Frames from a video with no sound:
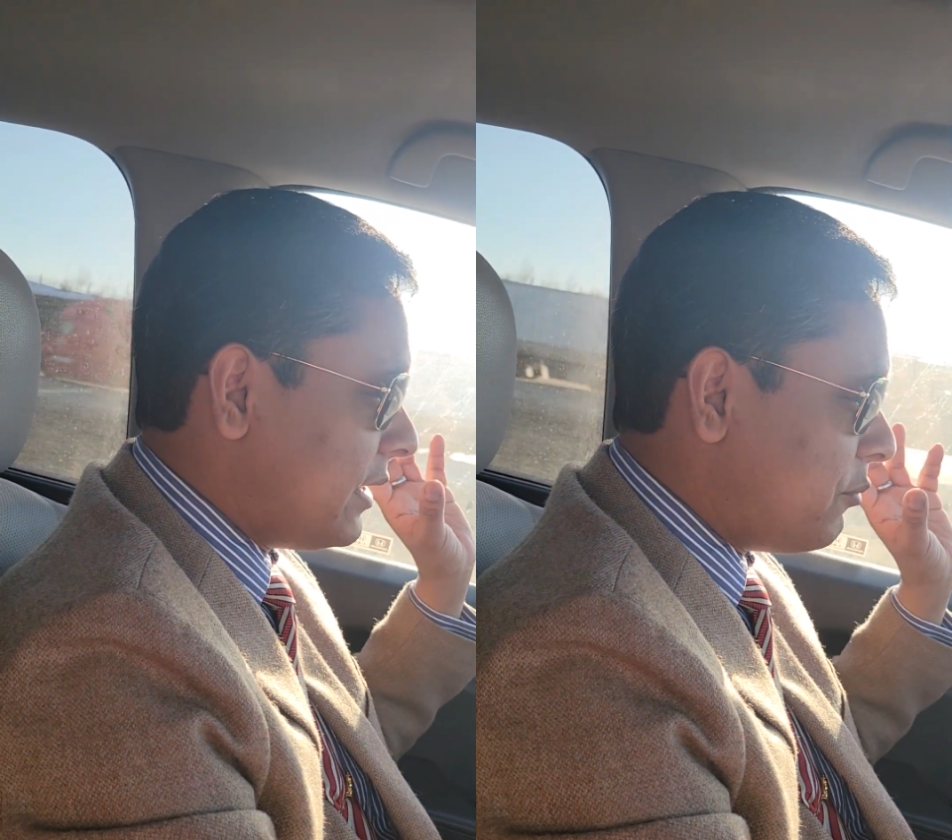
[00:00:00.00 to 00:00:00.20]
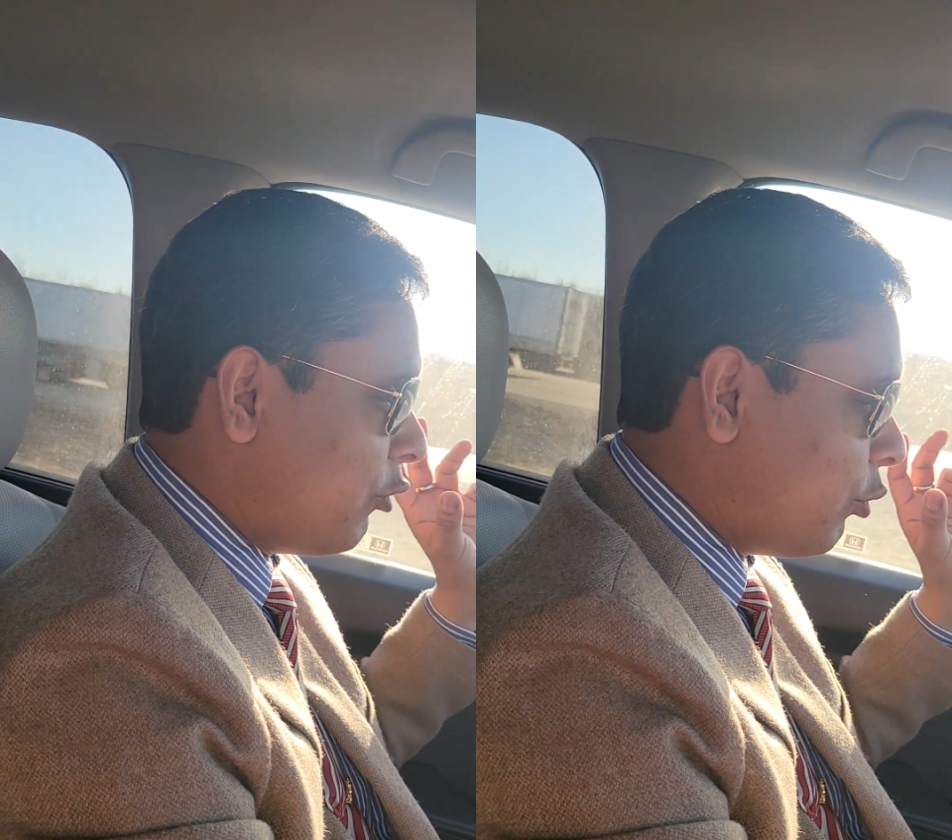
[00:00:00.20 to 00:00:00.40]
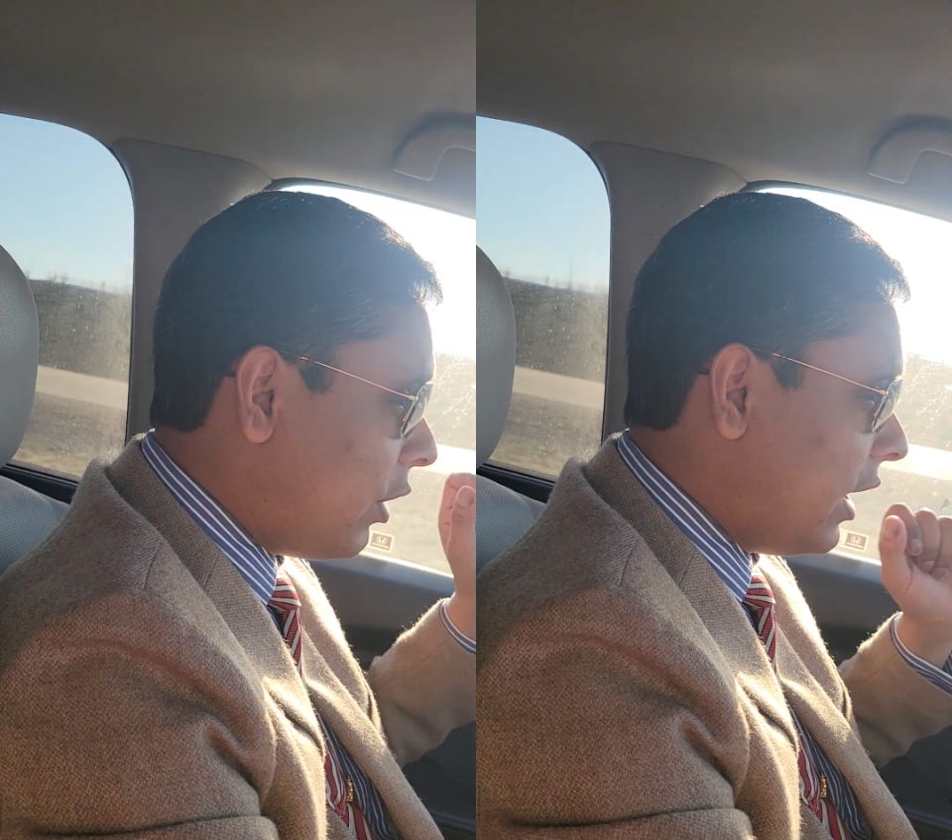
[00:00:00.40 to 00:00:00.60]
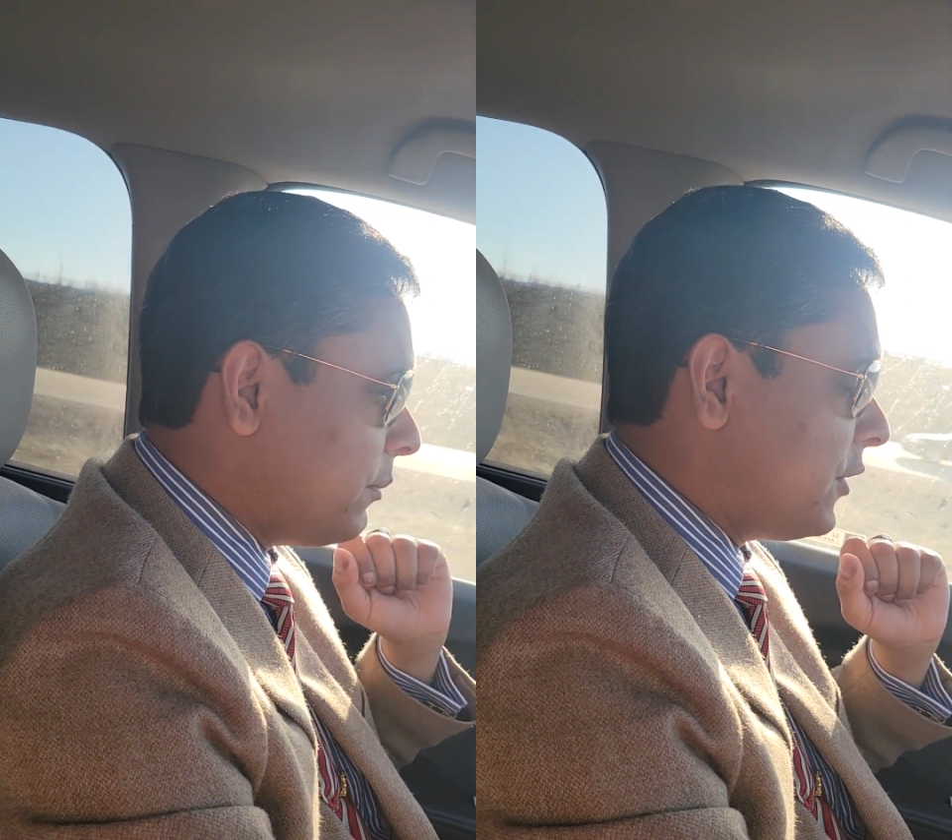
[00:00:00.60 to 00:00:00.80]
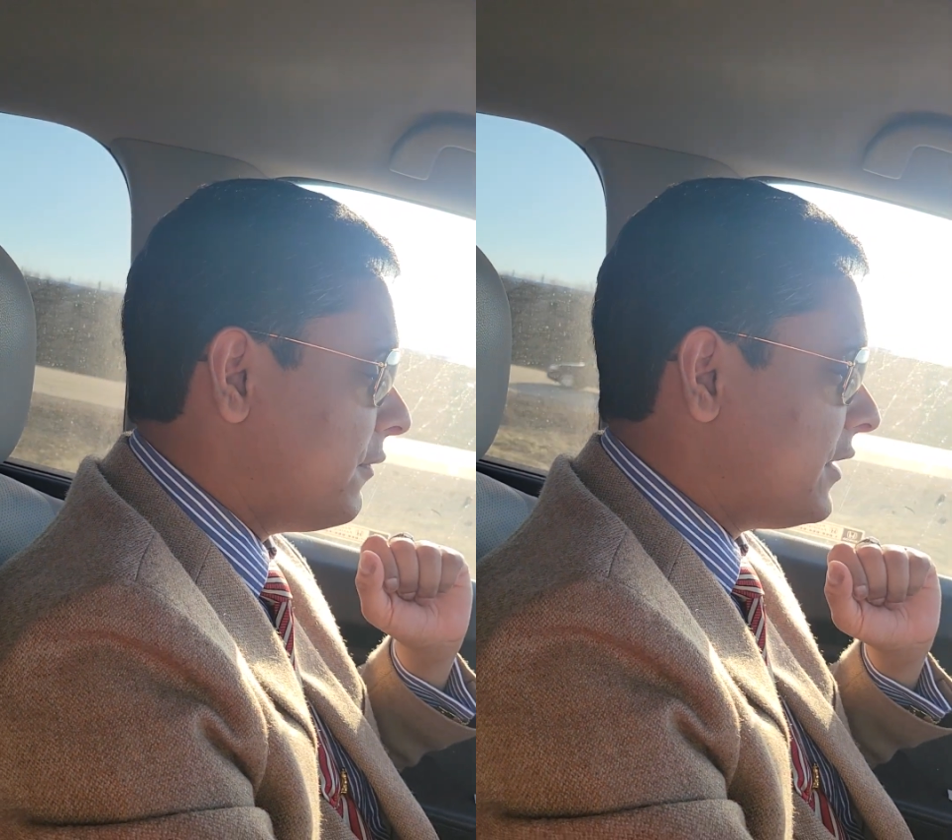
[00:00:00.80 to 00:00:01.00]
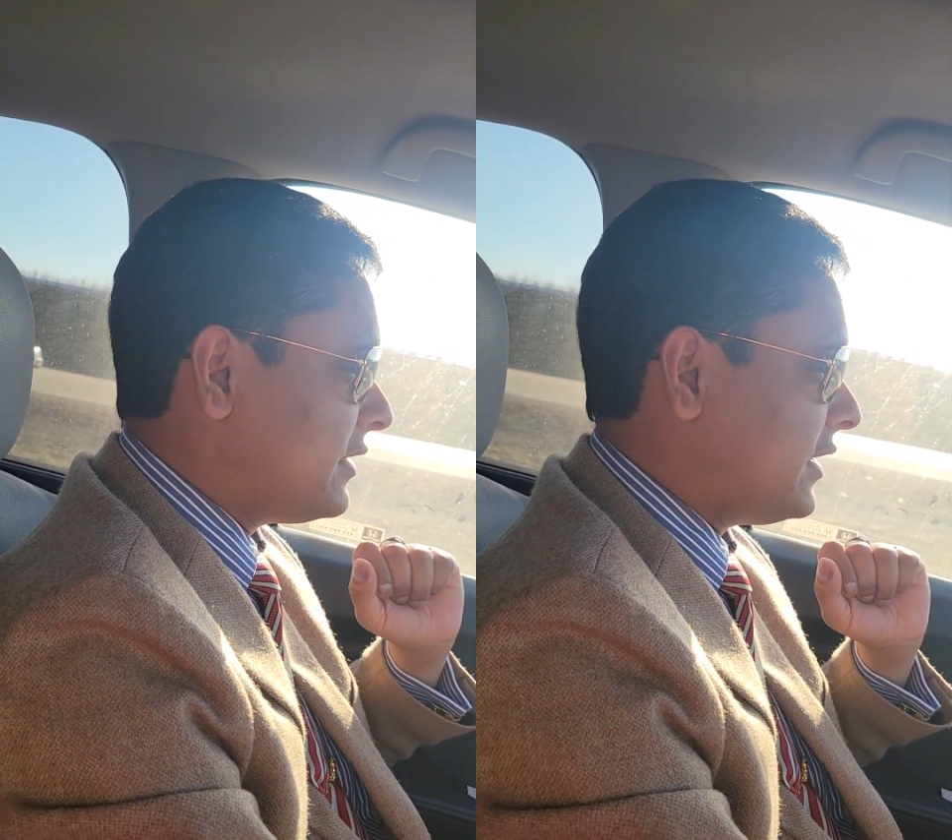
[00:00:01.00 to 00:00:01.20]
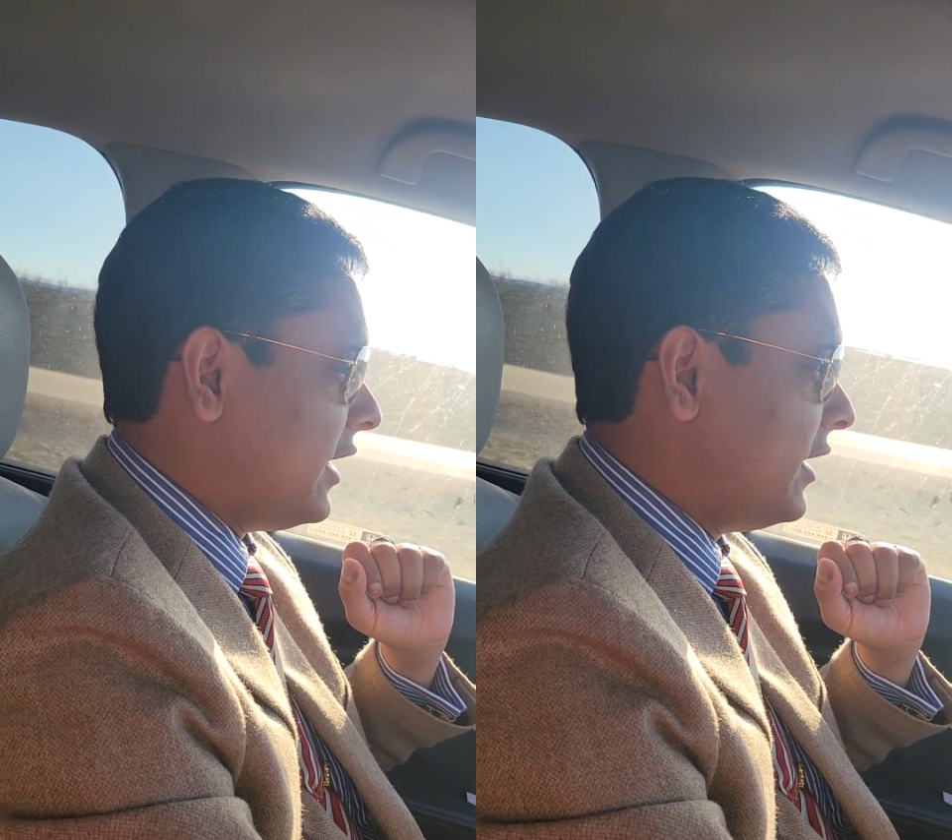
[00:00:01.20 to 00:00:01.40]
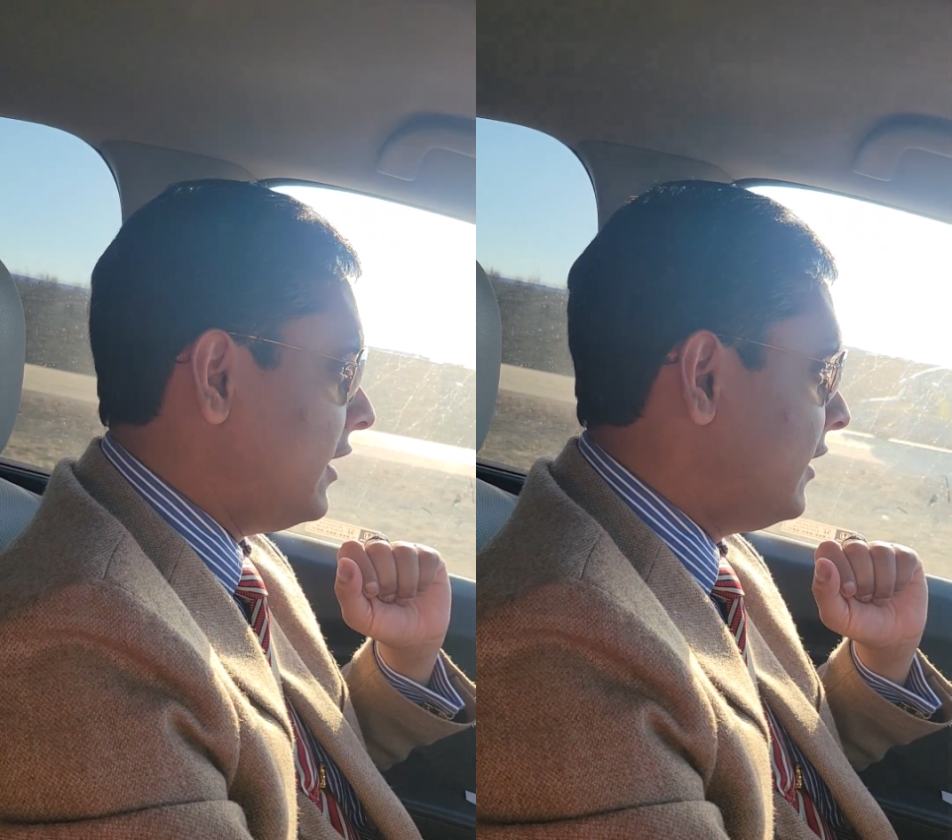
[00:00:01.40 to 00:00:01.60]
the warmth of the
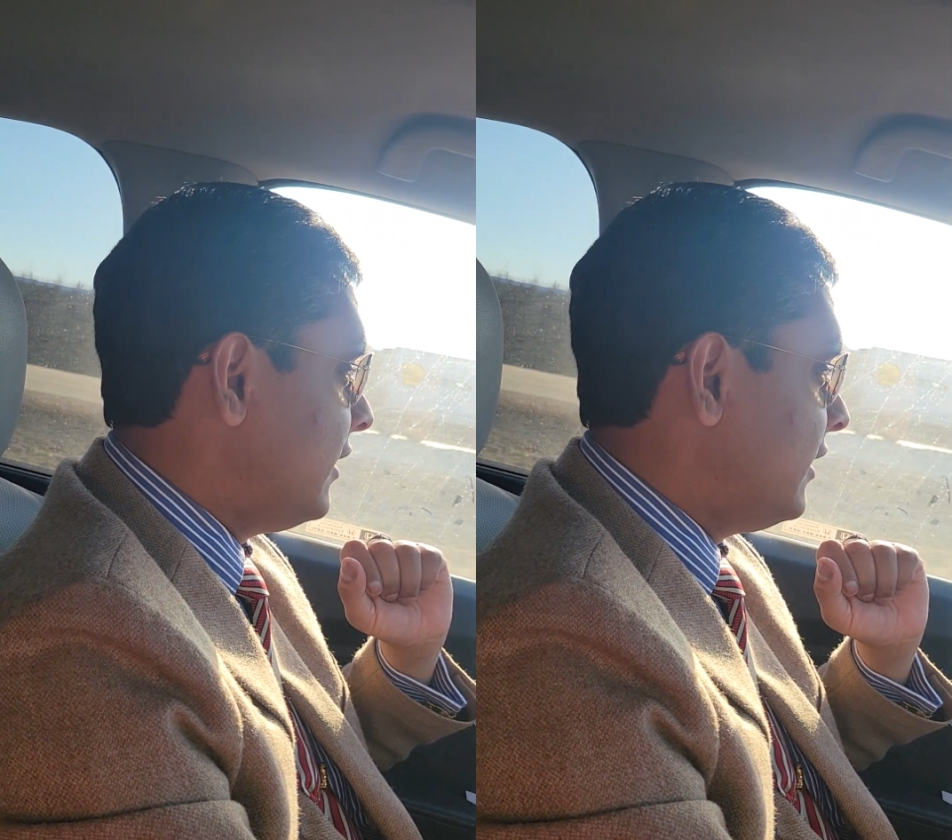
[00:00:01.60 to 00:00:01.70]
sun,